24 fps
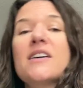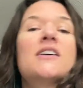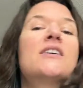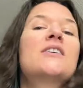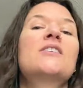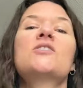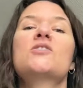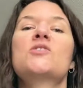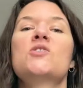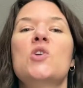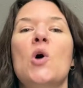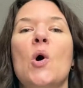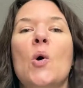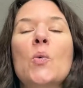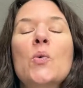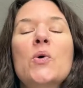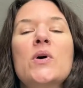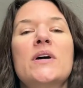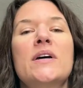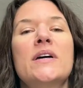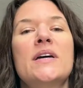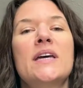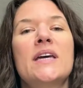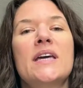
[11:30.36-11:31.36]
So
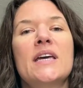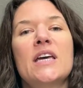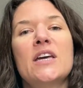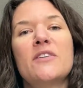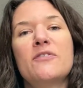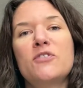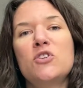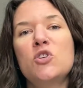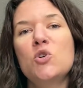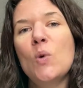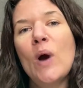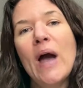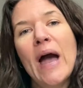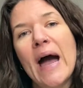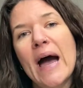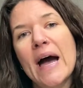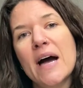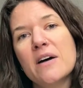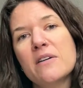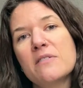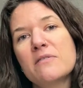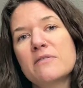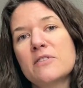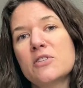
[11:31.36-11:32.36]
if you
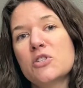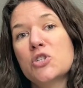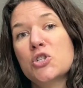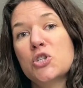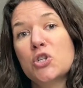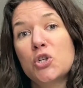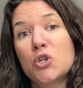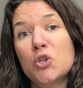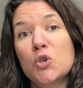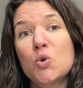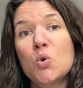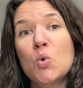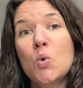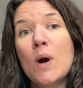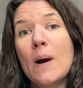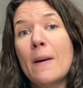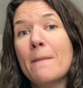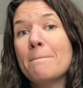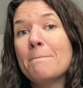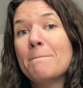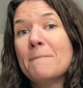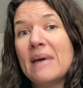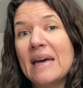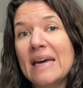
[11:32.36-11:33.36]
have too
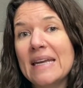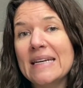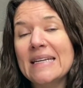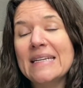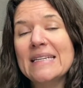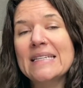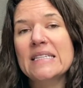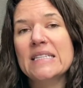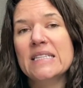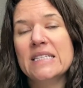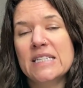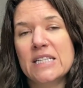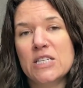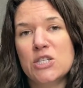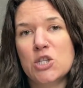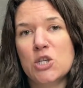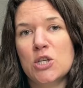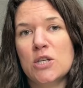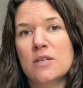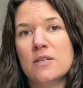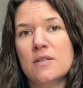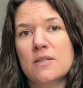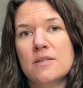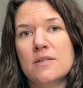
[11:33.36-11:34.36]
many
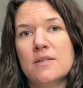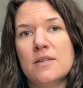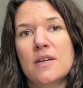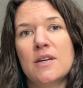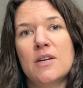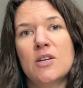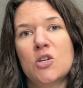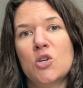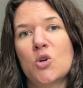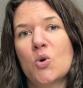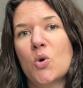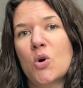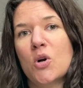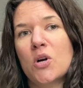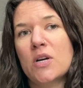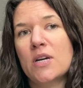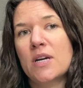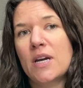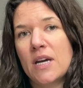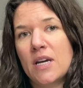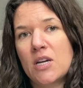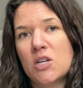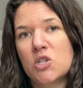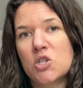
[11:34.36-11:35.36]
stitches in your
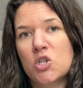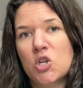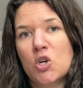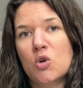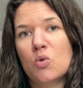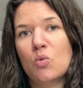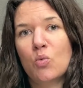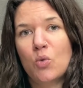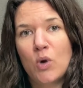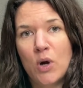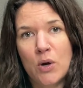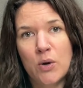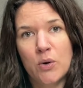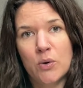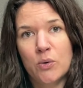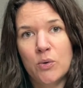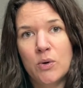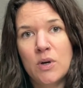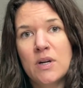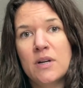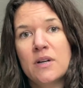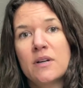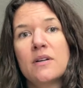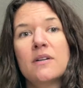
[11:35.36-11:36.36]
gauge row,
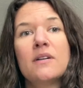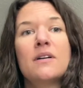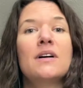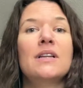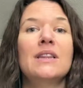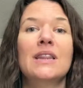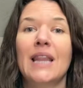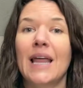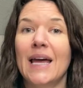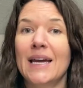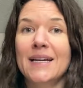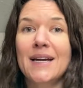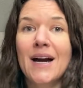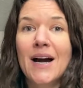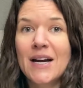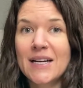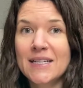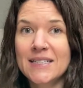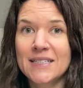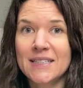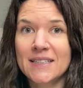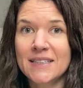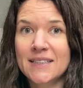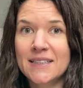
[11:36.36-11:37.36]
like I
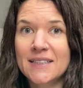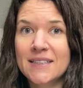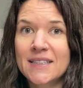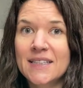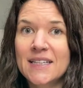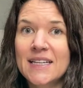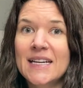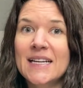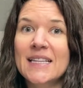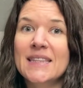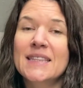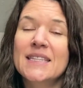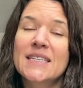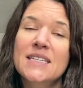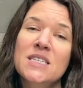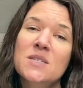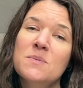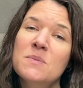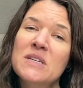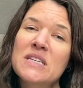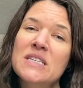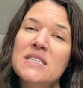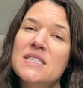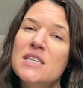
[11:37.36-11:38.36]
did, this
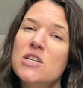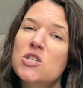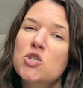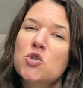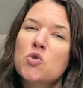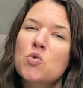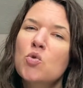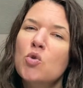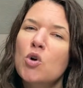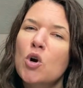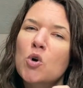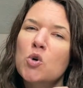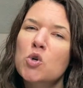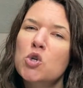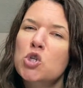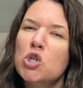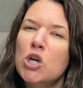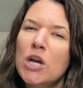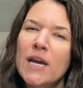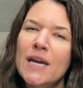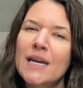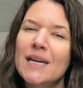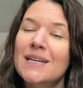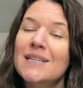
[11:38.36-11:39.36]
means that you
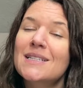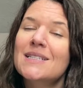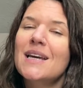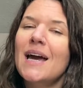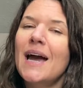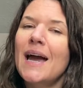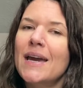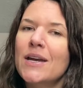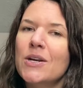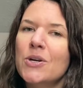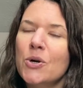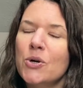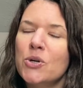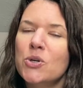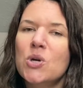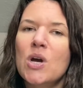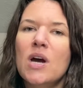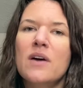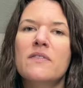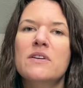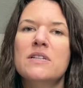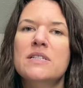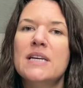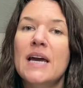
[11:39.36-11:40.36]
crochet tighter. You
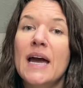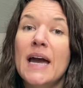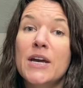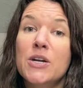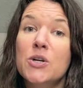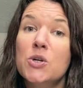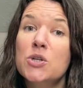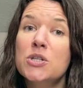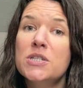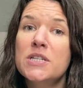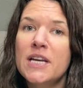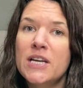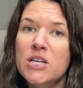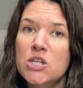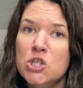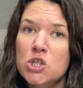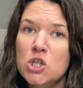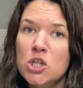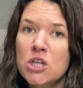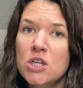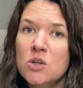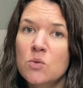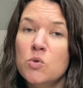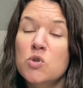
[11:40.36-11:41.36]
have a tighter
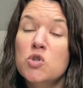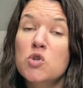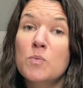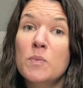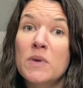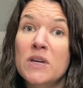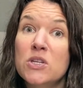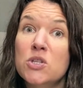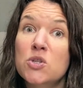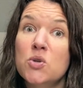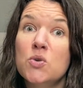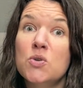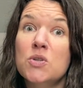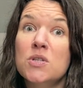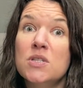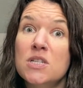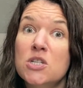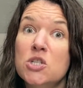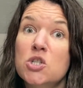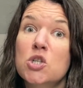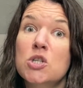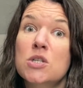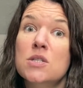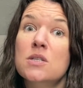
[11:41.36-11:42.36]
tension, which makes your
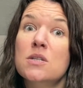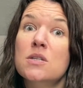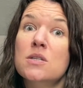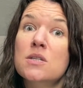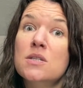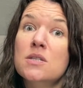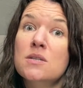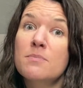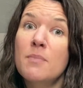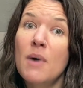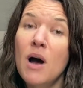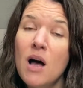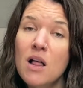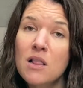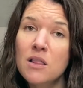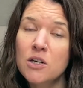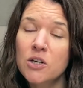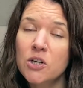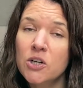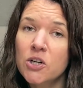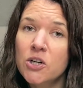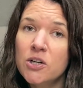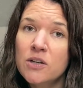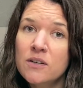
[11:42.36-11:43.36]
stitches
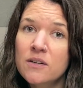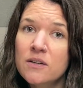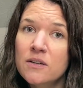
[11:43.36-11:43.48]
smaller,